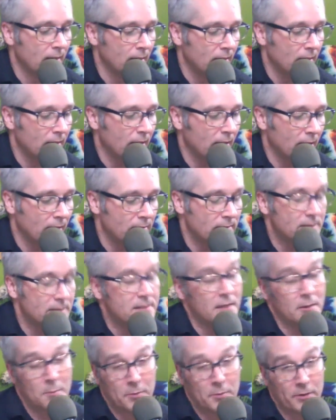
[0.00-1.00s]
uh, it
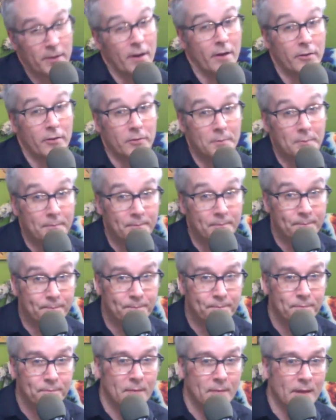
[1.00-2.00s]
sounded pretty awesome.
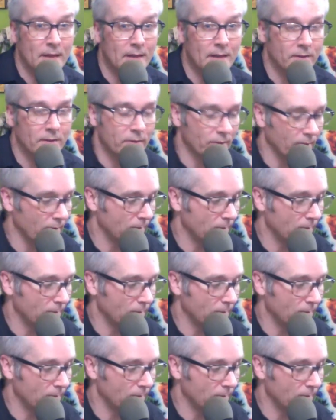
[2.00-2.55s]
So,